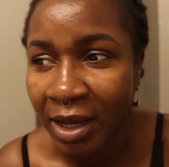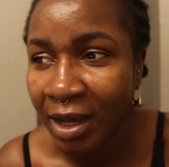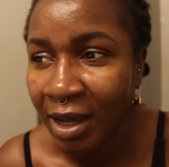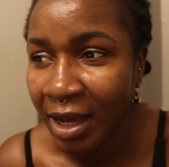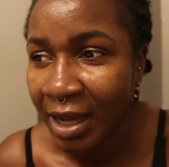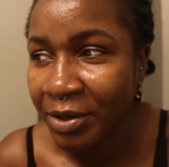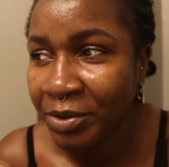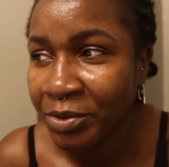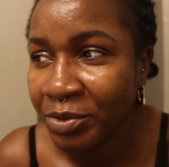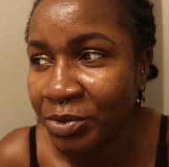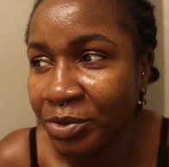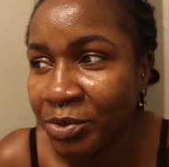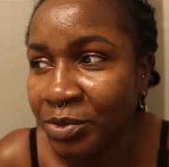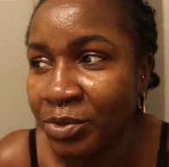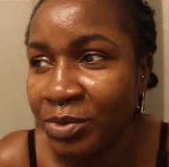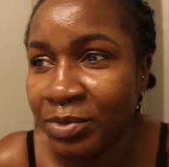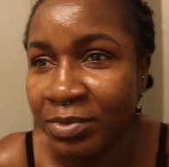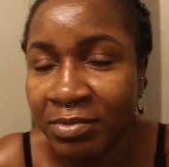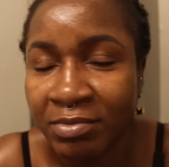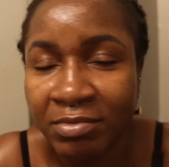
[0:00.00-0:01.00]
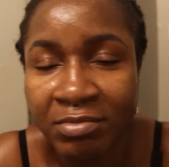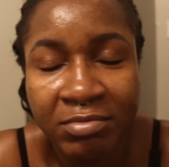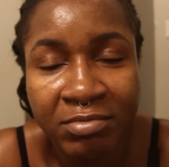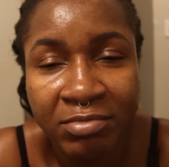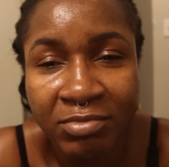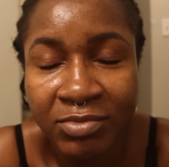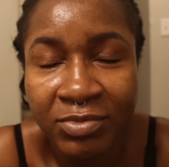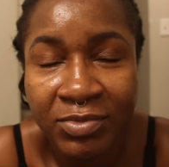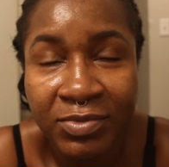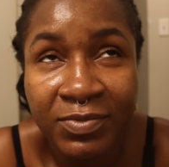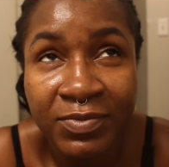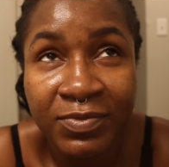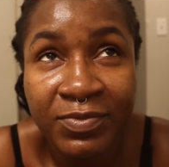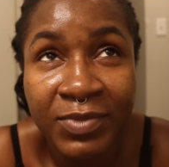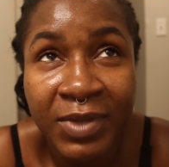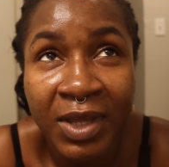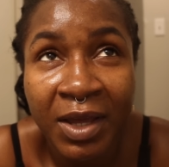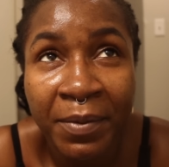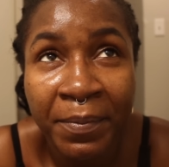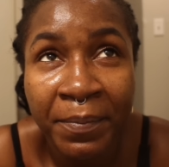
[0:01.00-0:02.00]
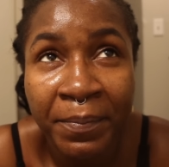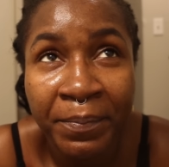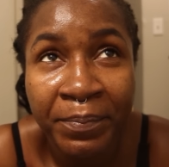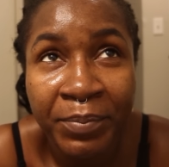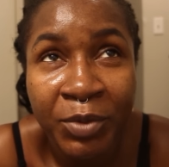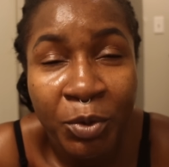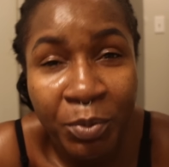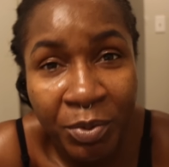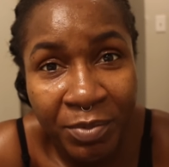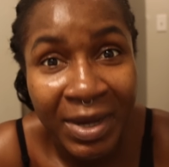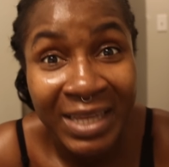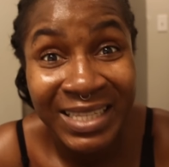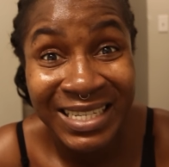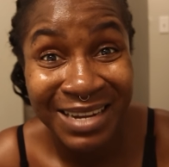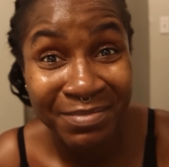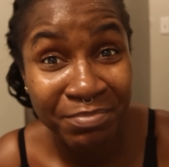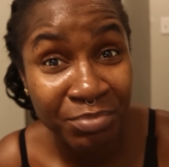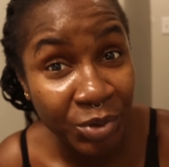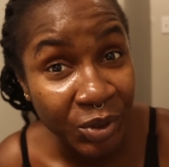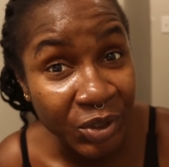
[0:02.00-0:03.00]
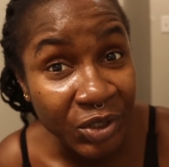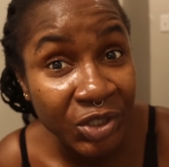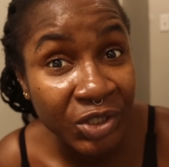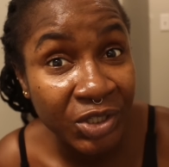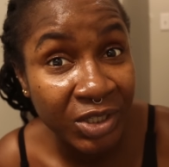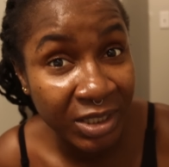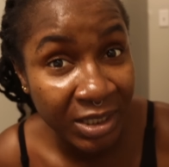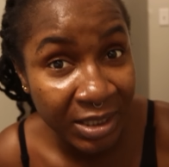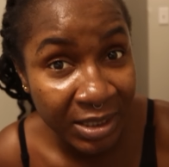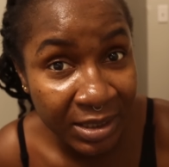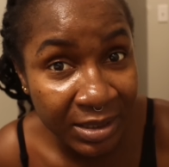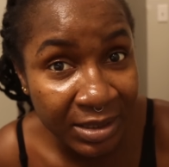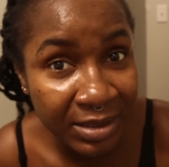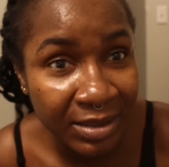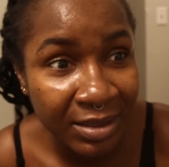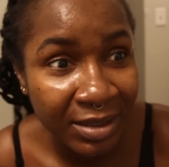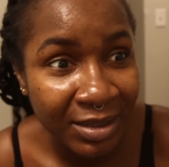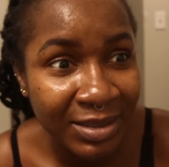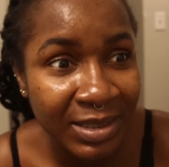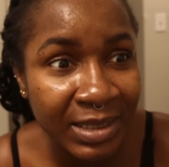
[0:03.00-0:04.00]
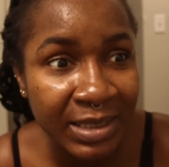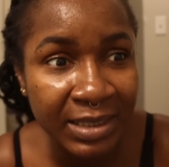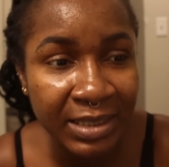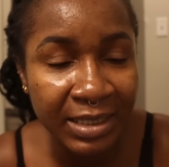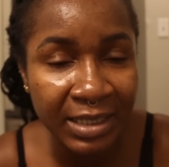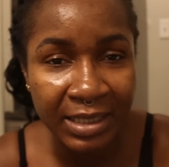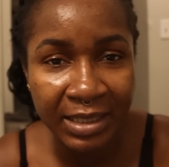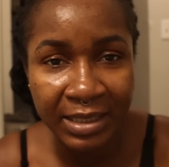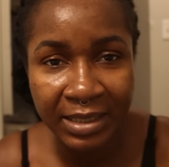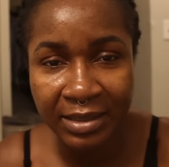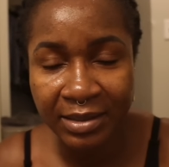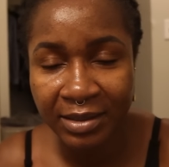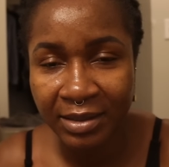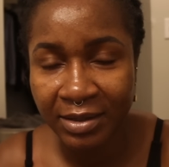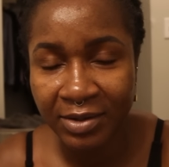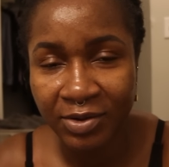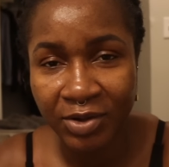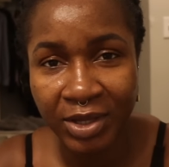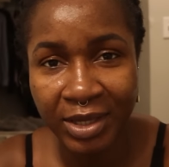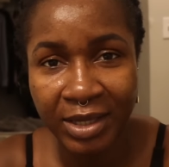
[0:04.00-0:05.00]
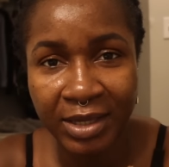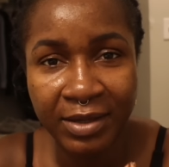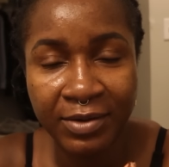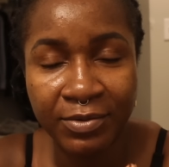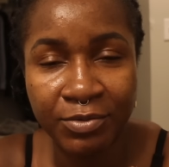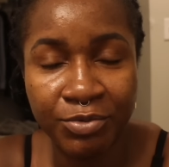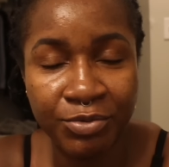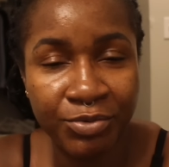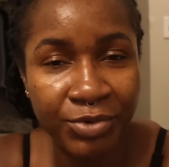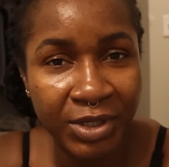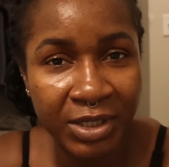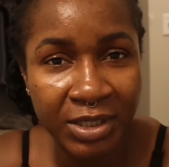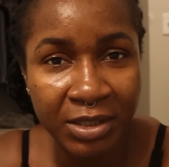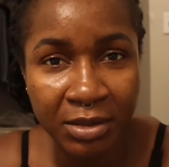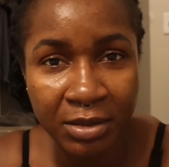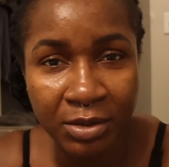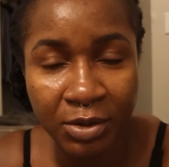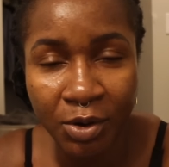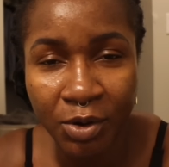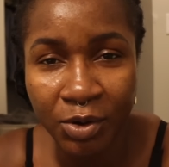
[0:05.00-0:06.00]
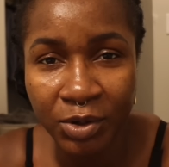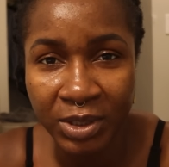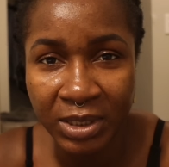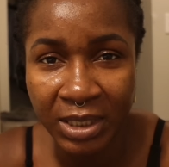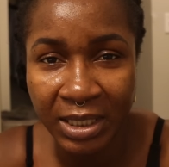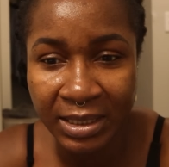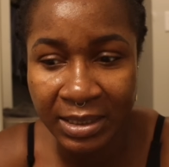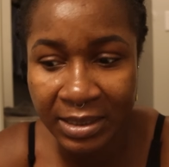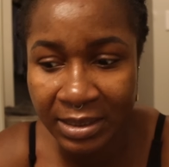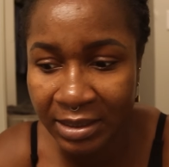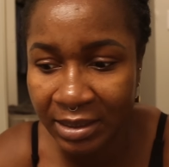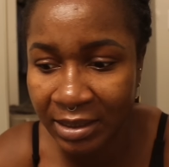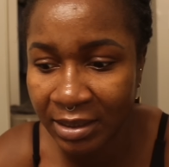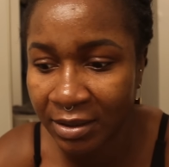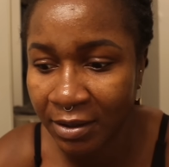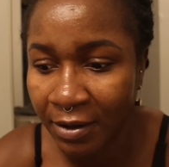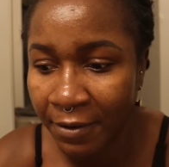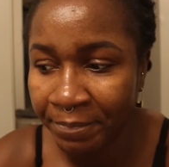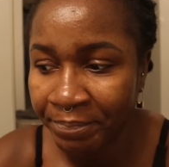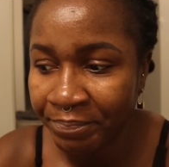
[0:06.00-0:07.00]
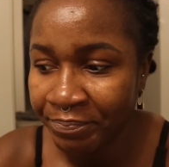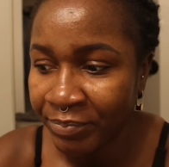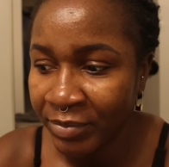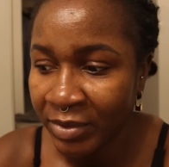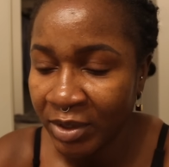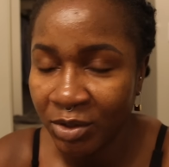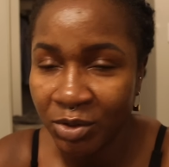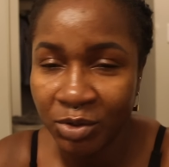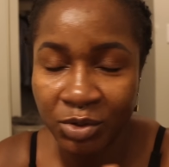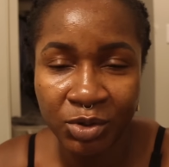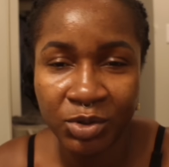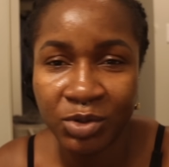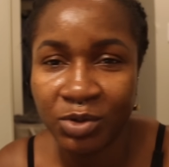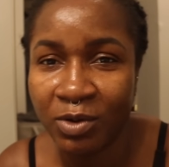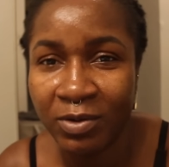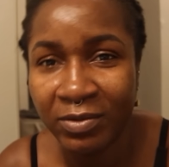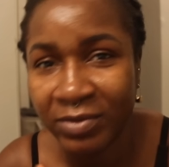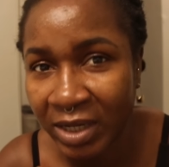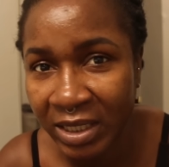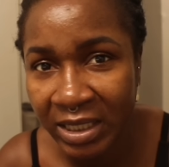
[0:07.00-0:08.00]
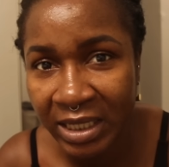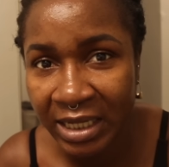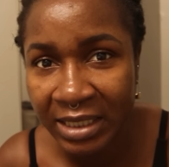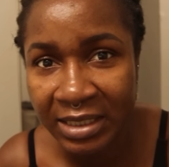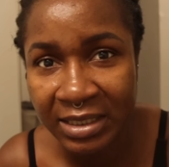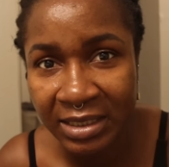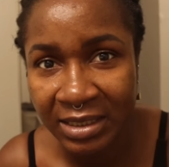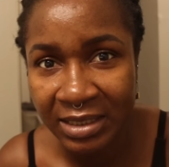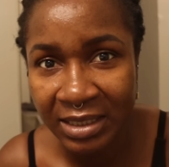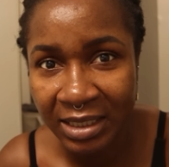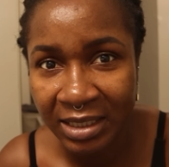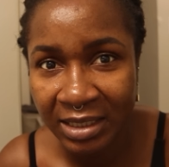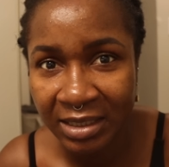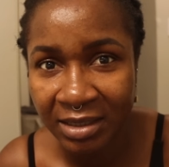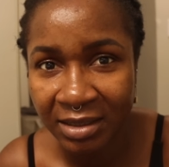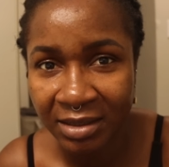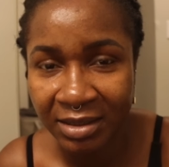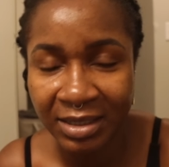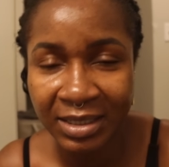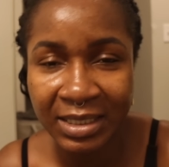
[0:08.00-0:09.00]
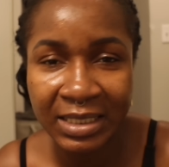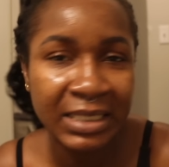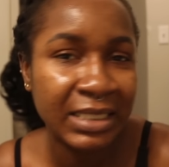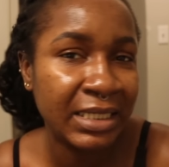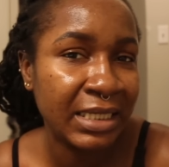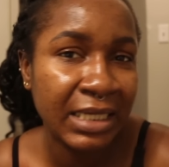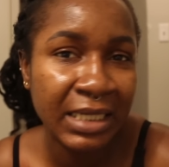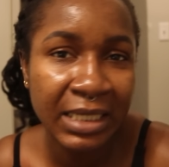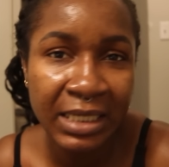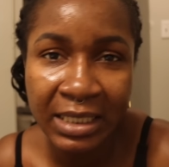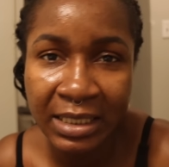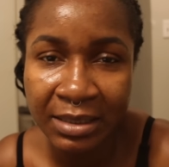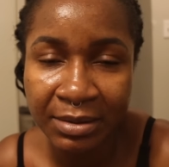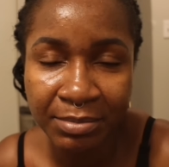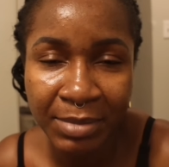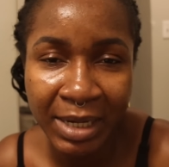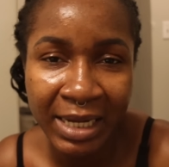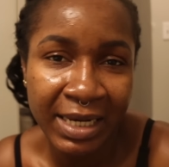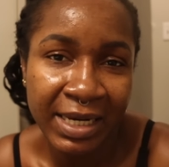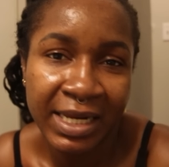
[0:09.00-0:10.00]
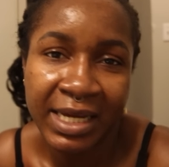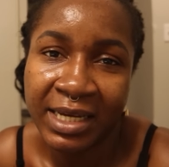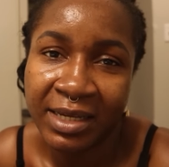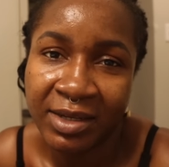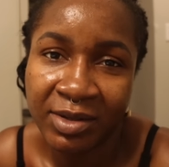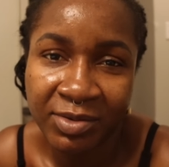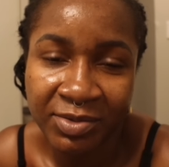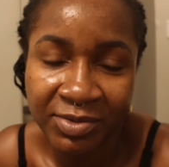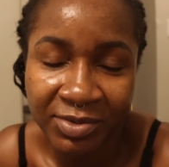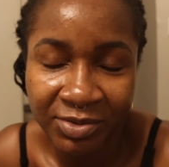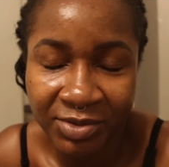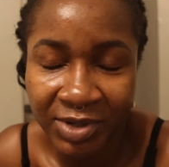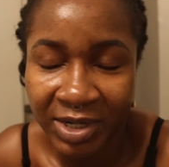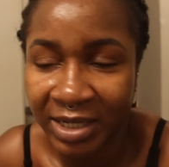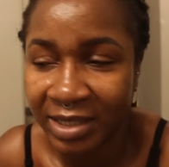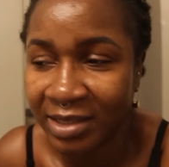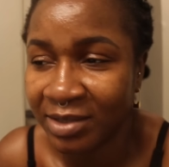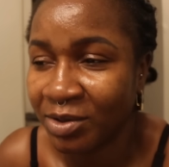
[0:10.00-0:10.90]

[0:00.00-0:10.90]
I don't know, people might appreciate seeing a real, authentic, not overly edited day in my life, right?